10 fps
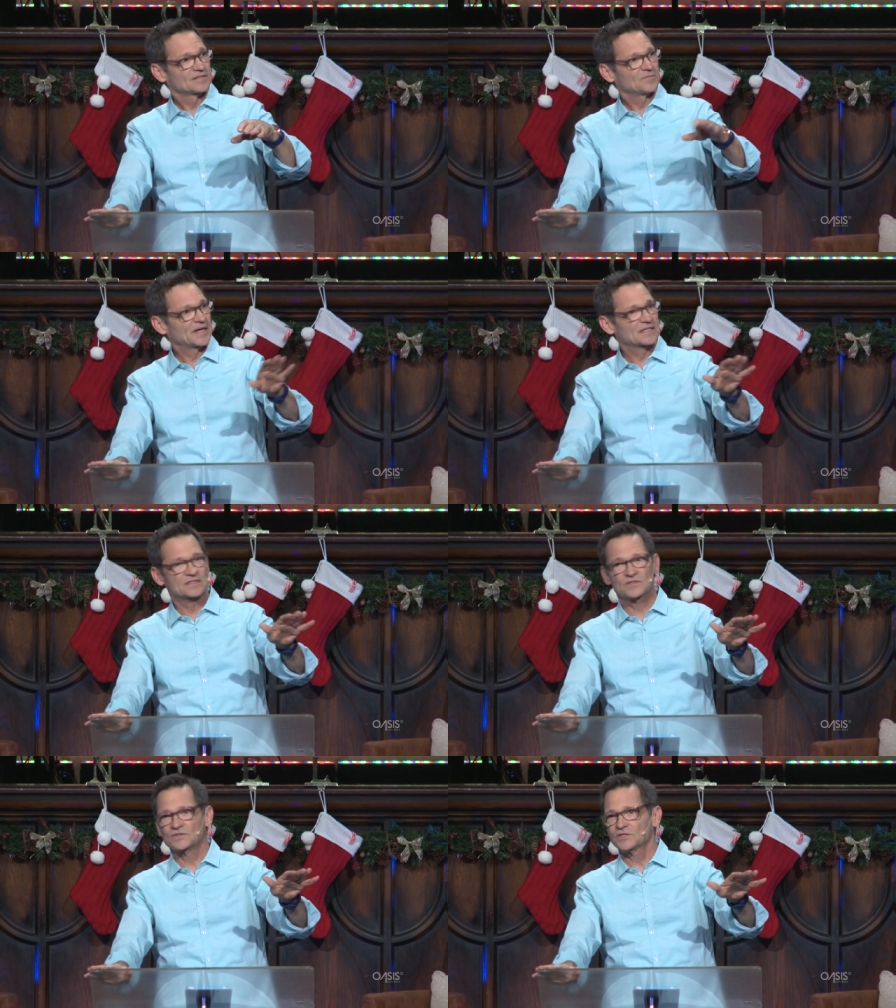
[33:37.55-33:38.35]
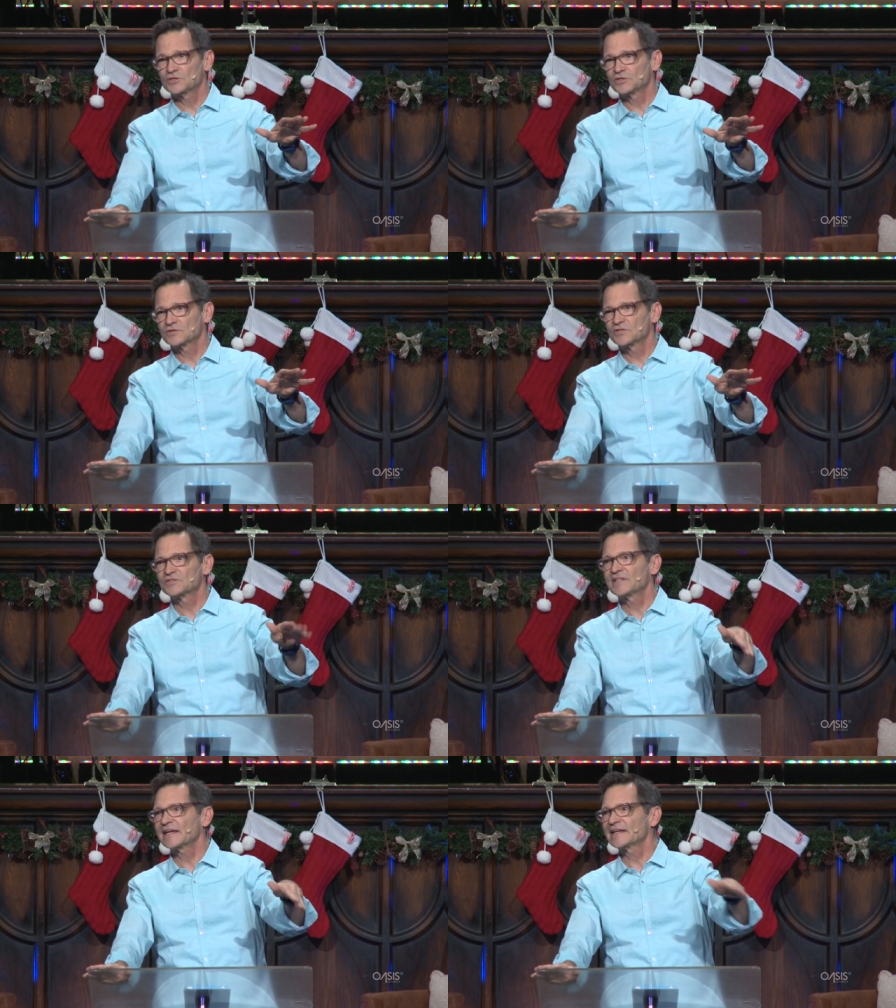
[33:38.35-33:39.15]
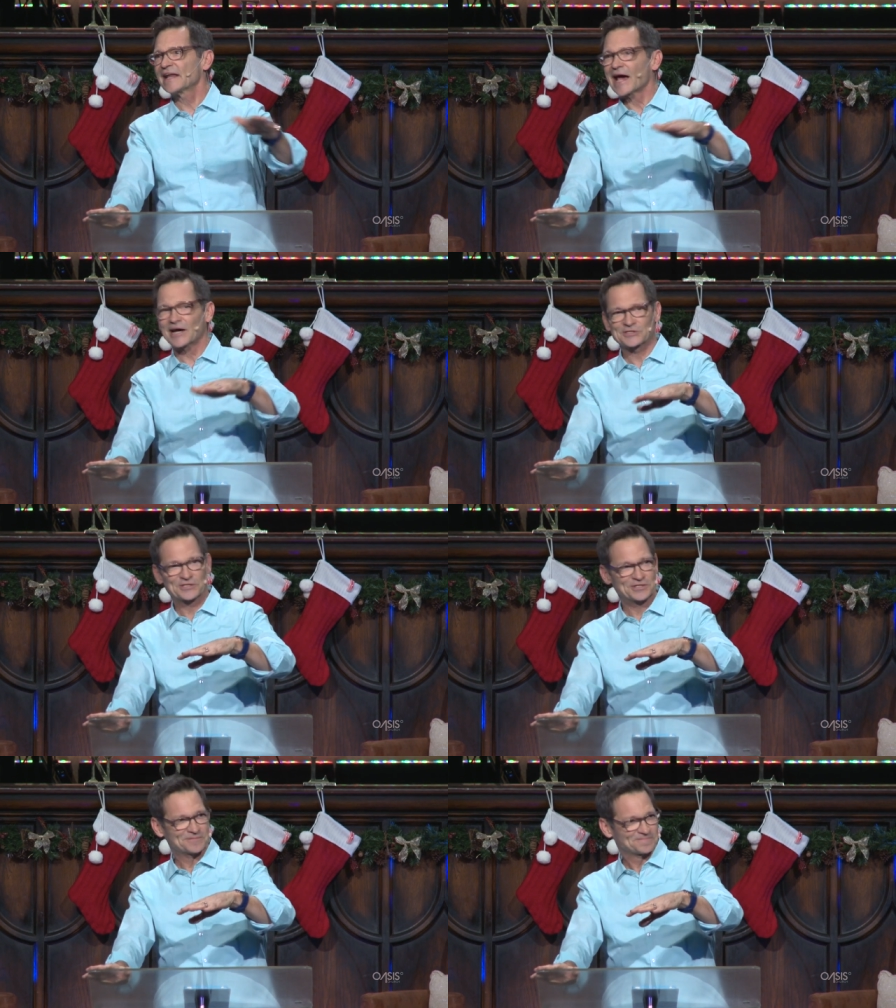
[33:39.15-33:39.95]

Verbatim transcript: to make a decision, to take an action,